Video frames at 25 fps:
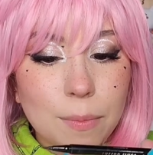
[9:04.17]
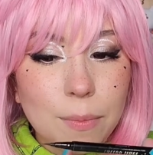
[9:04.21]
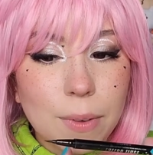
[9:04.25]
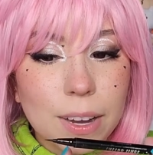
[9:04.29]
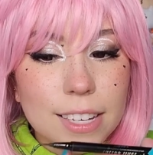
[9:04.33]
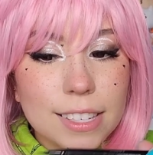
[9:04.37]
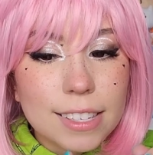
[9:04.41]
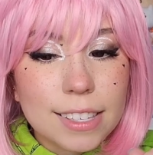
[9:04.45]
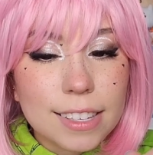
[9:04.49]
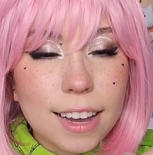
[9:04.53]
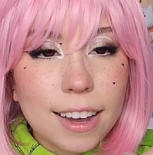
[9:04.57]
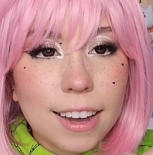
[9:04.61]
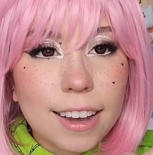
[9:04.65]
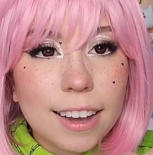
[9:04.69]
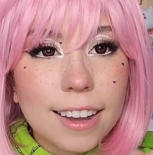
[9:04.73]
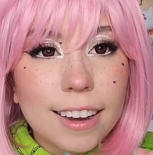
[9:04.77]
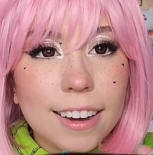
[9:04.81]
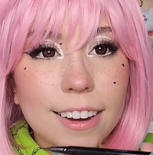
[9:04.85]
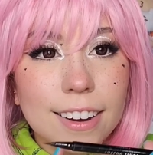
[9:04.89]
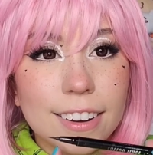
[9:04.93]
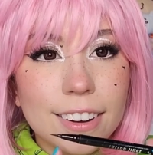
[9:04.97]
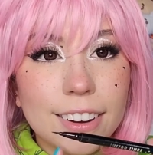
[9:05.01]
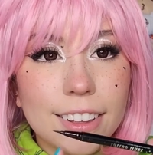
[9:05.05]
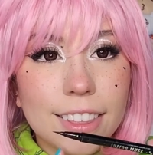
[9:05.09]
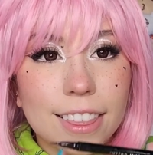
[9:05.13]
my second
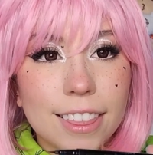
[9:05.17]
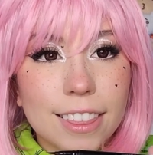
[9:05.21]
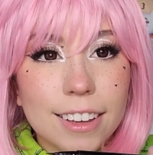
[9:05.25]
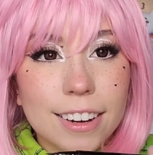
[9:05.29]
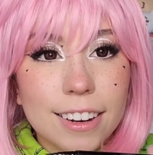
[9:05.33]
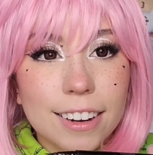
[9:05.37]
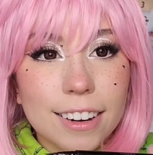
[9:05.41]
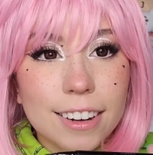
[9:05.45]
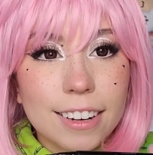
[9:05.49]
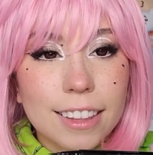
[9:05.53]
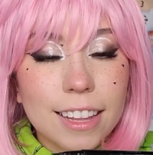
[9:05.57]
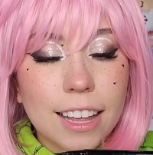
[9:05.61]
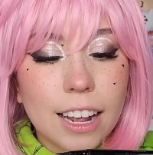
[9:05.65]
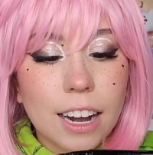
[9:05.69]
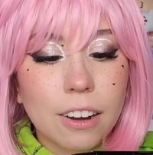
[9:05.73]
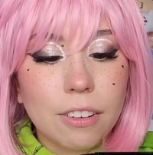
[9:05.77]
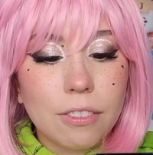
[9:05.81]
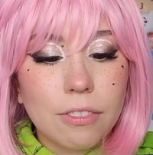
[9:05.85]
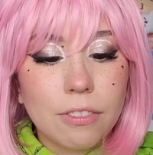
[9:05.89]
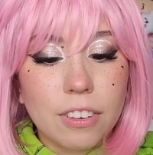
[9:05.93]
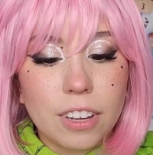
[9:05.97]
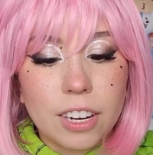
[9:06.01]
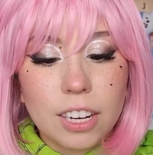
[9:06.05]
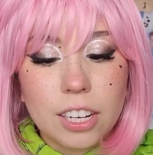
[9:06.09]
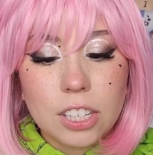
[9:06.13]
or third that I
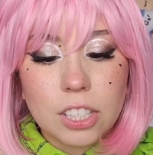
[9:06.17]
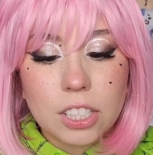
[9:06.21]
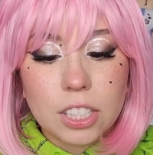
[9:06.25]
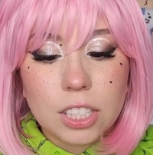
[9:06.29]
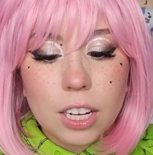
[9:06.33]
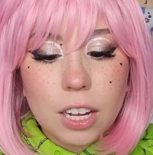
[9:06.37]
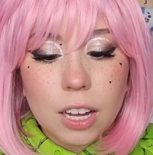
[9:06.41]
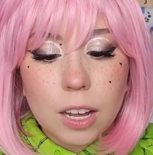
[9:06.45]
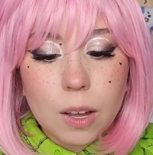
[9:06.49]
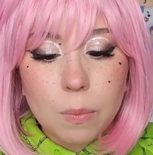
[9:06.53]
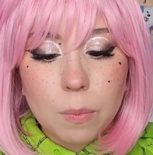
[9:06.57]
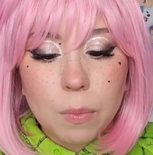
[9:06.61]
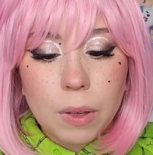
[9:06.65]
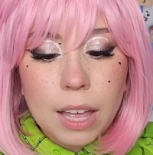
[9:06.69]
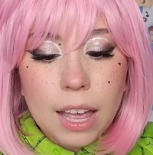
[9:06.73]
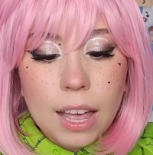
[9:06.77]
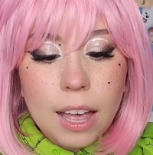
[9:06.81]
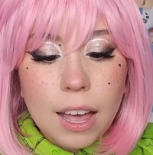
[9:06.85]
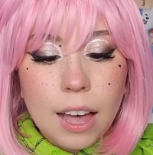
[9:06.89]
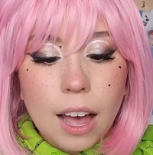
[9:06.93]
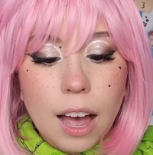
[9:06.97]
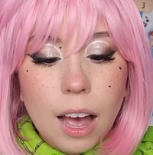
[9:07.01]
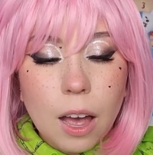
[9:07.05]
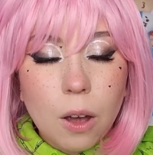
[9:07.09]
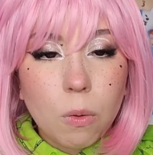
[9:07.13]
finished up.
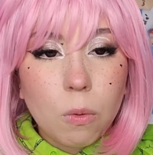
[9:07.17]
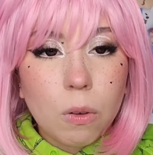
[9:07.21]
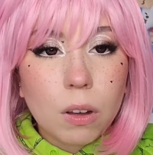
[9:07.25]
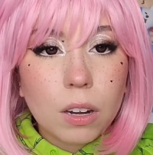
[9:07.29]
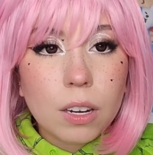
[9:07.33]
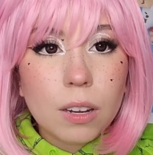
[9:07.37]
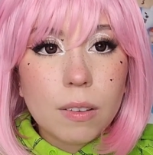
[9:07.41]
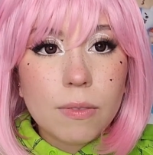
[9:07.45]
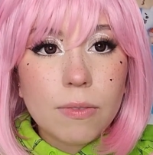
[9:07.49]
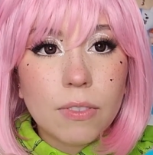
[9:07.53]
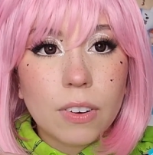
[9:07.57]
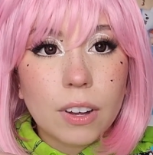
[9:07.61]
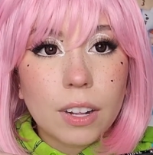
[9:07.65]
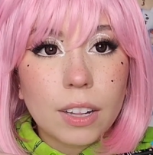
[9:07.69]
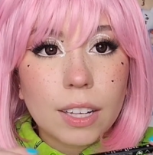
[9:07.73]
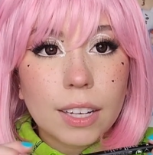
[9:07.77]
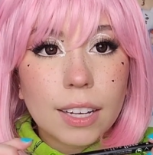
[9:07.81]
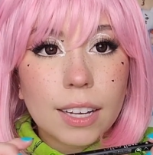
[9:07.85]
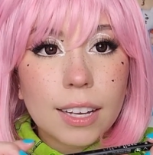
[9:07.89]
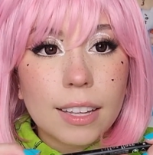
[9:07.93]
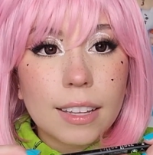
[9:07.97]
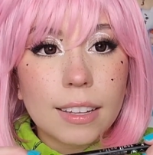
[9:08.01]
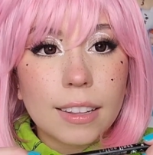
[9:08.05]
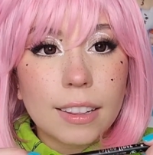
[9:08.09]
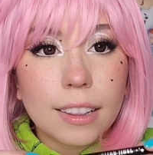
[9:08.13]
I wound up falling
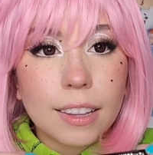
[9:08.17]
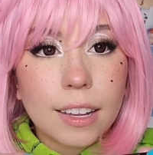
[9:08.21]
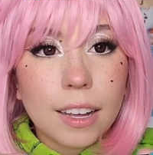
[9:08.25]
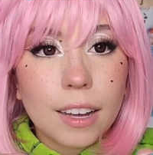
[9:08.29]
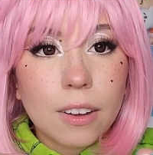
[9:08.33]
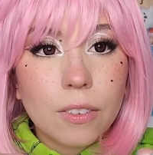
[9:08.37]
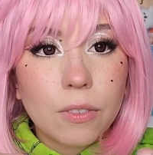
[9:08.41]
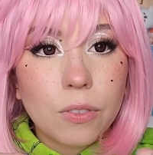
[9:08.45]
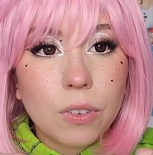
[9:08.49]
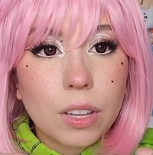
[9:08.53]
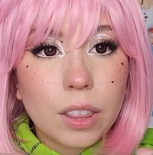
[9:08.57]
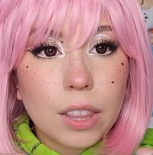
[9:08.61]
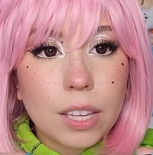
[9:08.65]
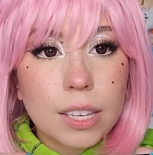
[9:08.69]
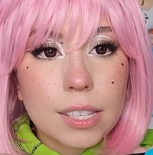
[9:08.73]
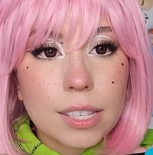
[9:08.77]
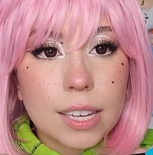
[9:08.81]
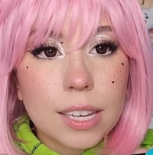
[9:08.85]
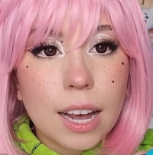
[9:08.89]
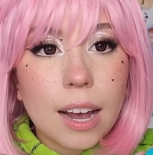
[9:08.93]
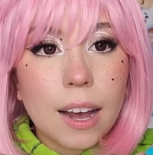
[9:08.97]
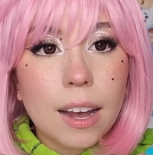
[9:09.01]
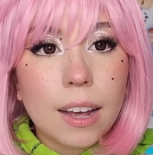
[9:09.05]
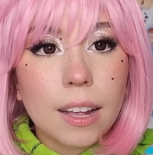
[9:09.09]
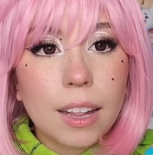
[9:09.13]
in love with this
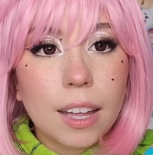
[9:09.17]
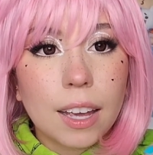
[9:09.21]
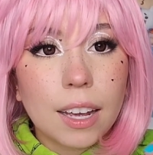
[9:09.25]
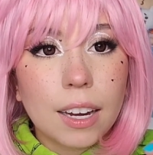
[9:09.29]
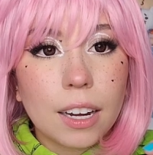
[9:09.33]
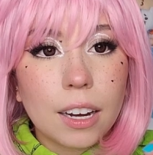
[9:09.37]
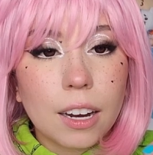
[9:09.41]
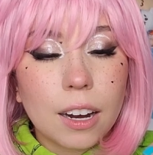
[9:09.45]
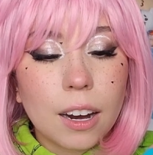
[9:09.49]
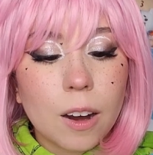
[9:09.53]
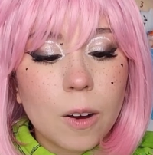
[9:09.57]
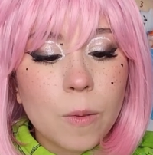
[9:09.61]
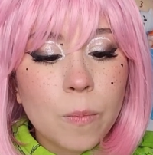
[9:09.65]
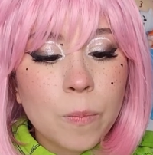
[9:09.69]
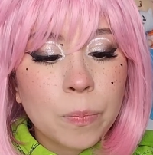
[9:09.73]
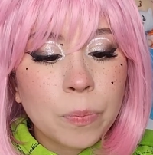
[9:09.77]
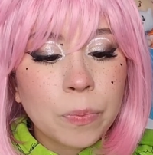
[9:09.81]
eyeliner.